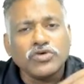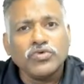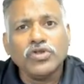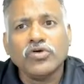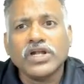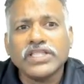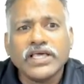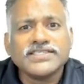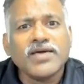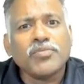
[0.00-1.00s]
We looked at the
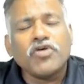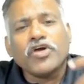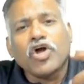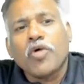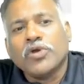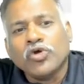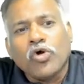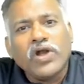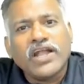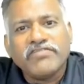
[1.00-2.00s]
example of a common
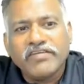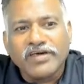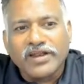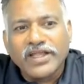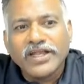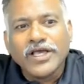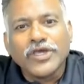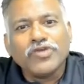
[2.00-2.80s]
cold and fever, right?